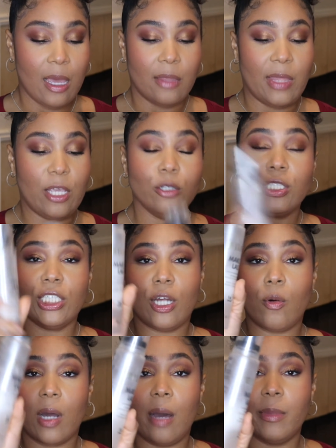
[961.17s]
they usually
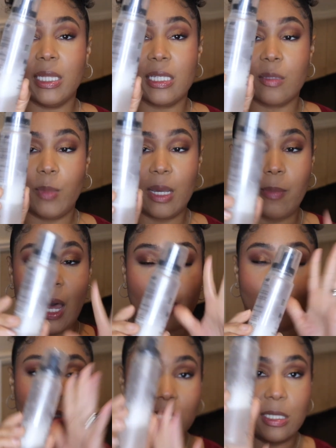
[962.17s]
don't come in this big
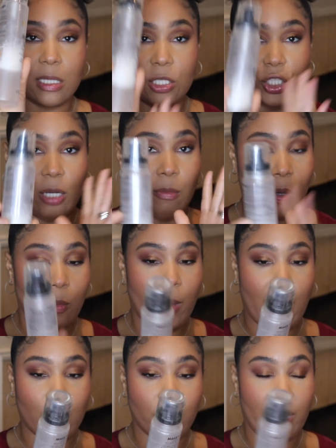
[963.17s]
bottle. This is a jumbo
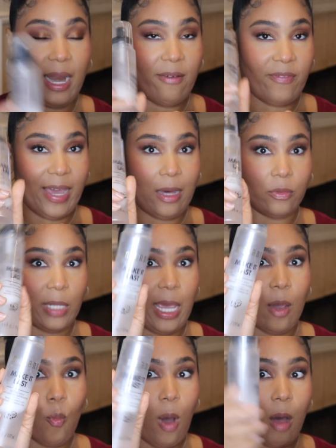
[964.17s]
bottle that I found
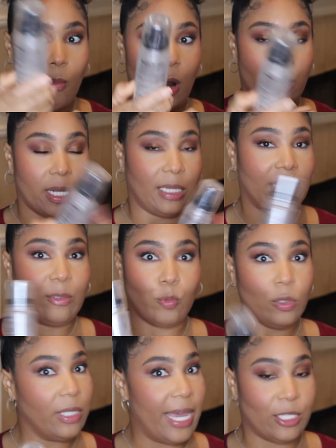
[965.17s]
at Walmart.
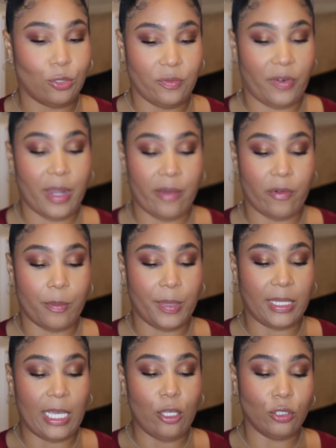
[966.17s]
Will last you forever,
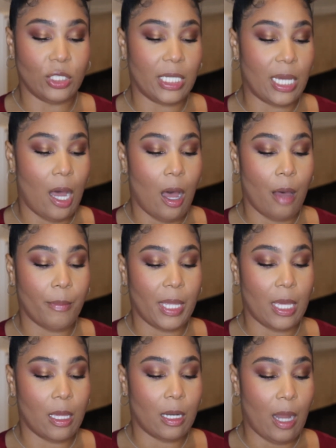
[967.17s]
but they usually come
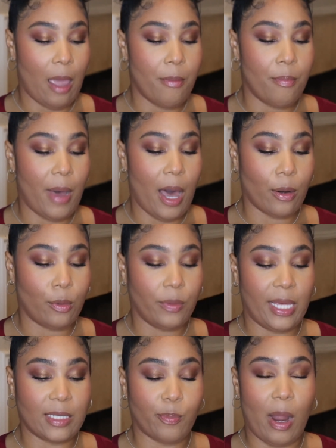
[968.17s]
in a bottle
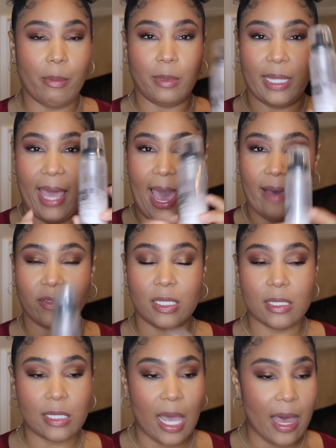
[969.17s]
that's probably half
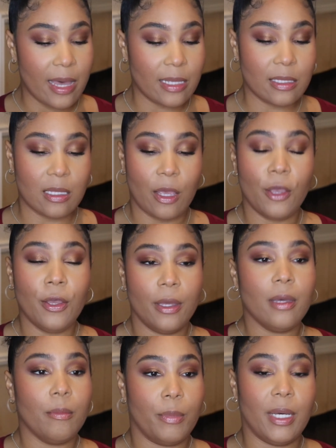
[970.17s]
this size.
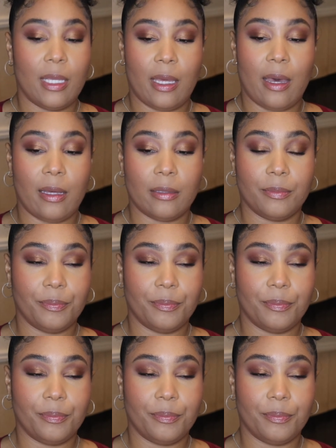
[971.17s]
But yeah,